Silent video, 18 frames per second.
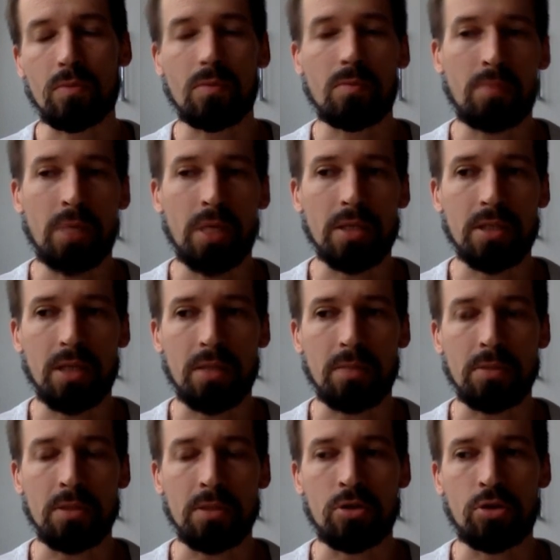make
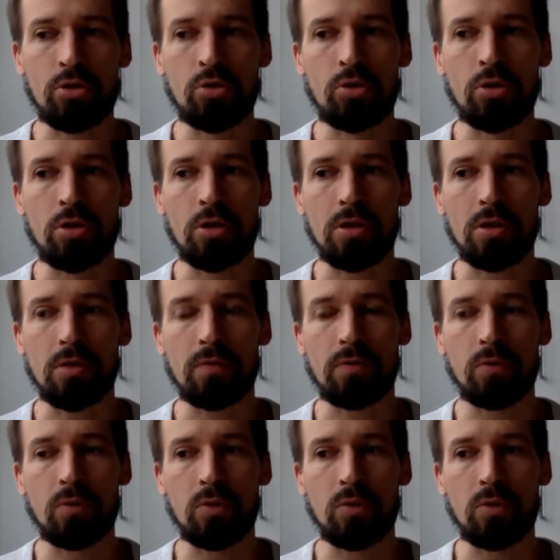some insure
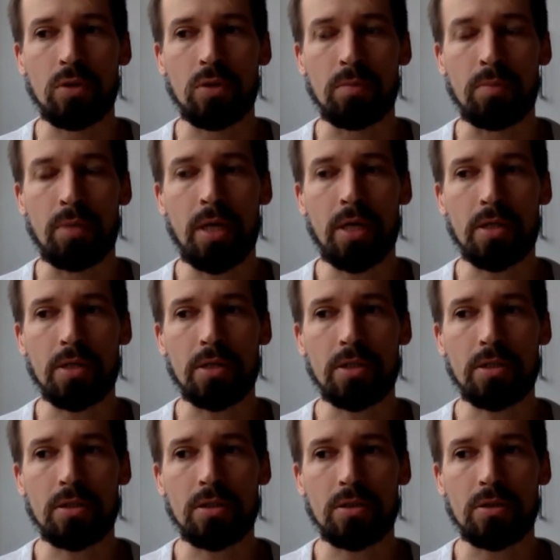for the
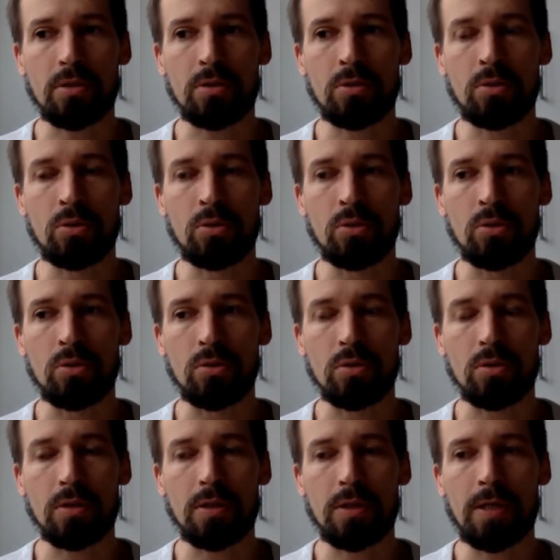buyers
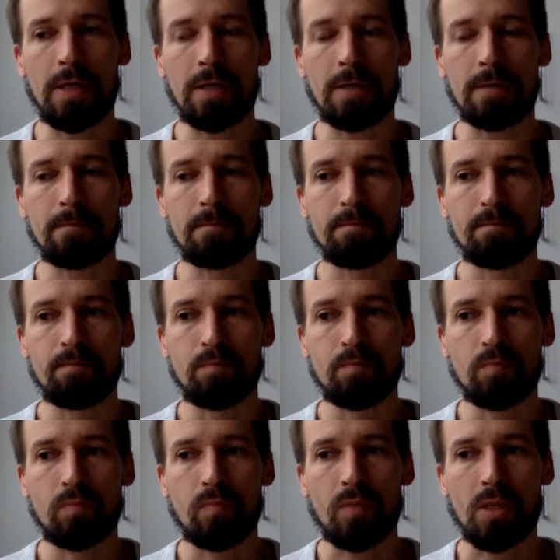to get
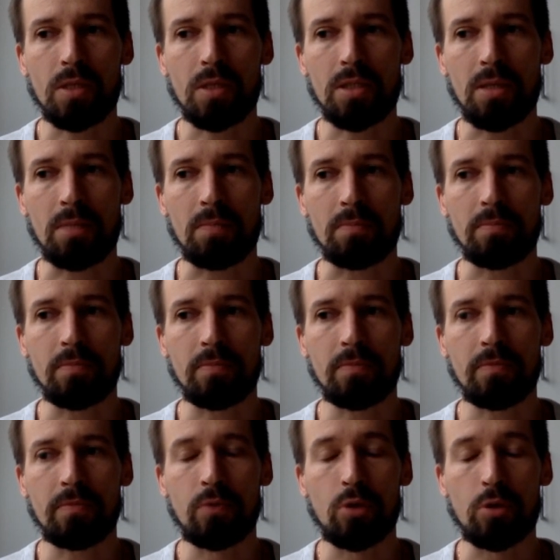some
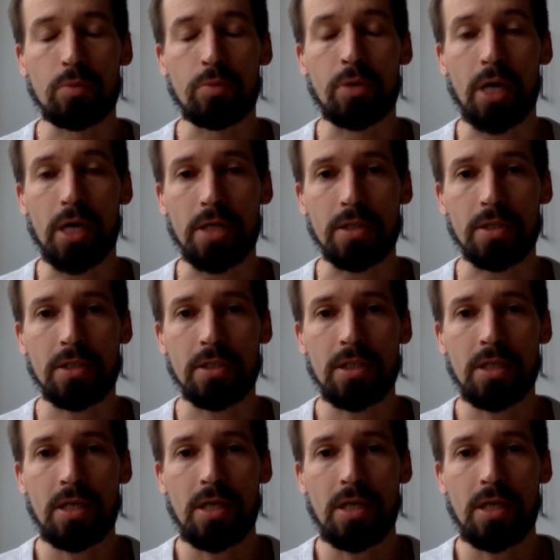floor price.